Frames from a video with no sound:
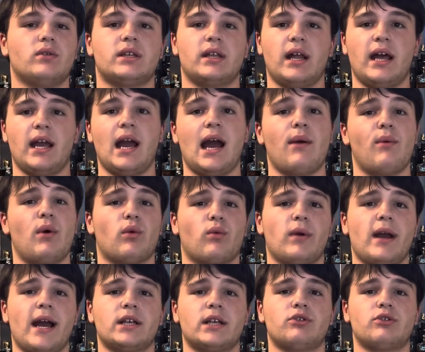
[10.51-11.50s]
Today I went
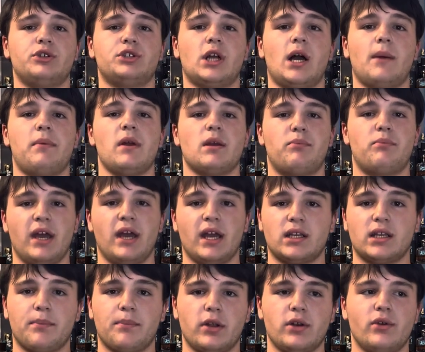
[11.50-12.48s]
rack store shopping,
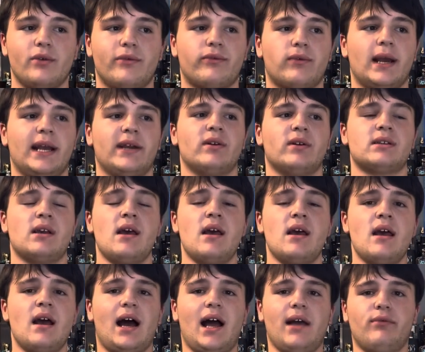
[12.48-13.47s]
picked up a new fragrance.
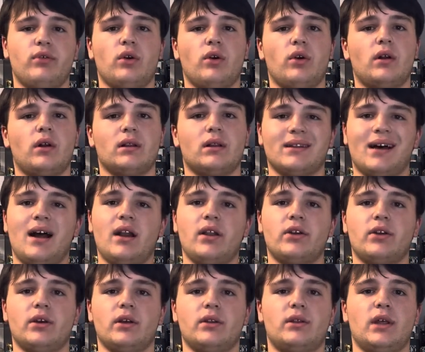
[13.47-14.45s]
I've heard a lot
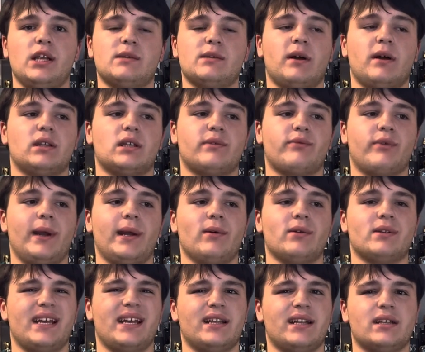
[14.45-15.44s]
of good things about this
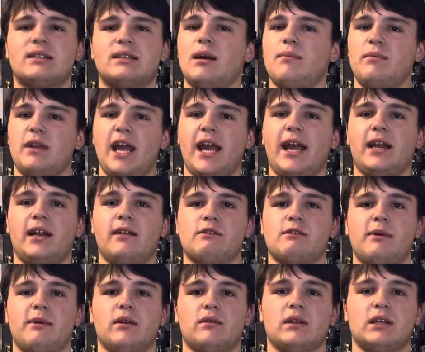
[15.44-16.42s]
fragrance and some negatives
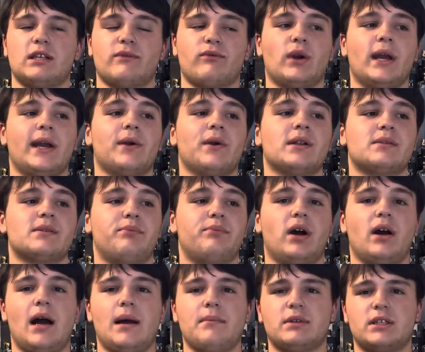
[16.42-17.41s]
about this fragrance,
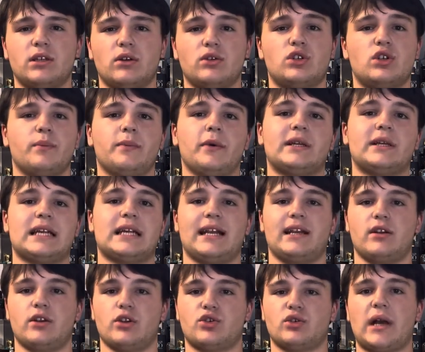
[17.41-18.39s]
but I'm still super
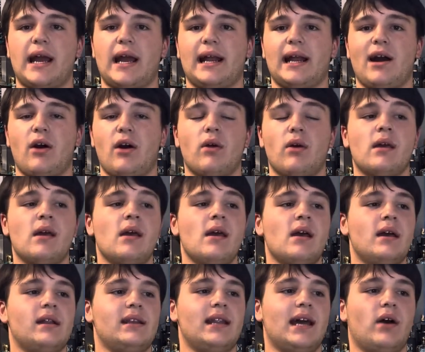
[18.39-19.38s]
excited to try it out.
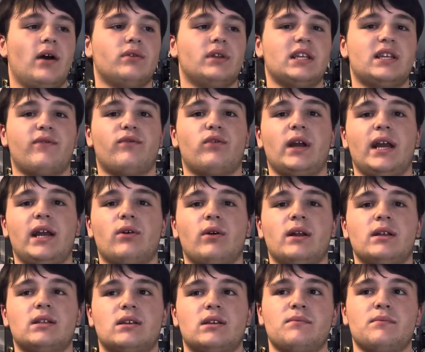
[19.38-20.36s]
Now this
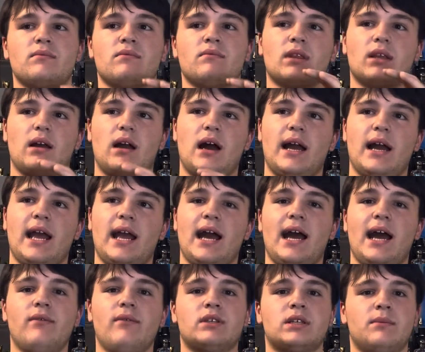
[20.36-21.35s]
fragrance, I
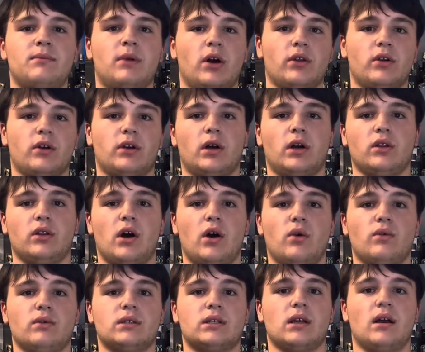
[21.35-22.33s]
have some other
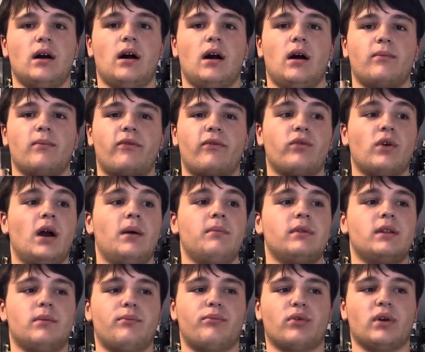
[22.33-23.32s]
colognes
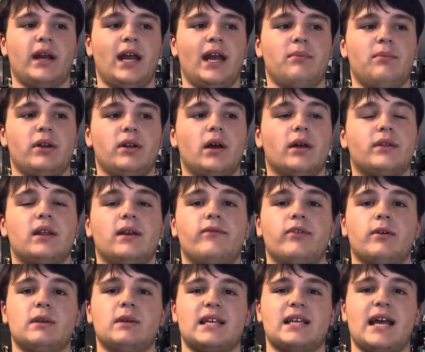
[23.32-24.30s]
from the brand, but nothing
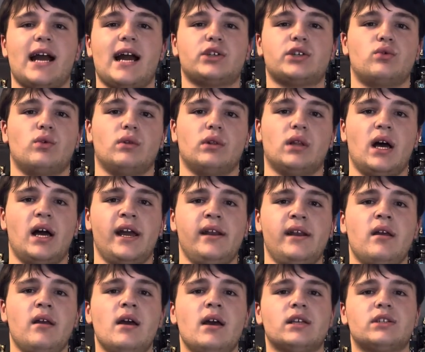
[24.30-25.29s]
from this actual
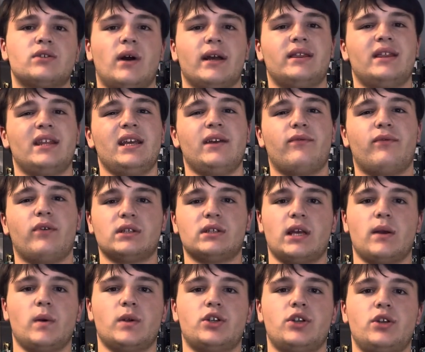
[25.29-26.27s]
line. So I think first
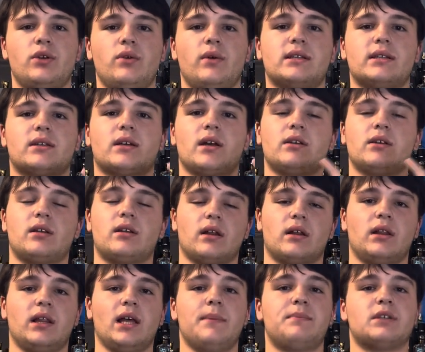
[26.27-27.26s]
thing we should do is cut to the
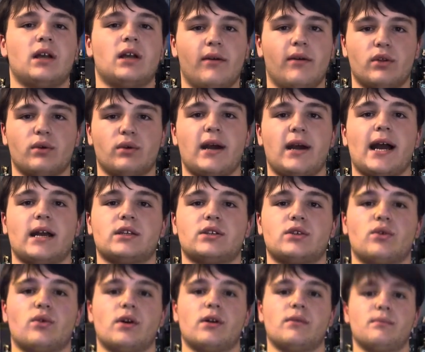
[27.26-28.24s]
clips of the rack
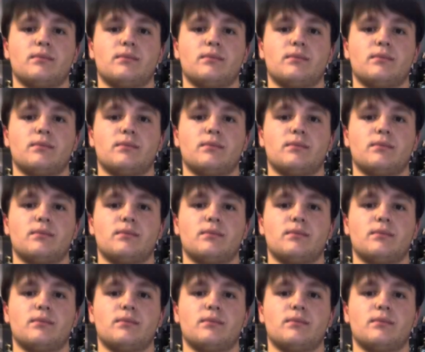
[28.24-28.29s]
store.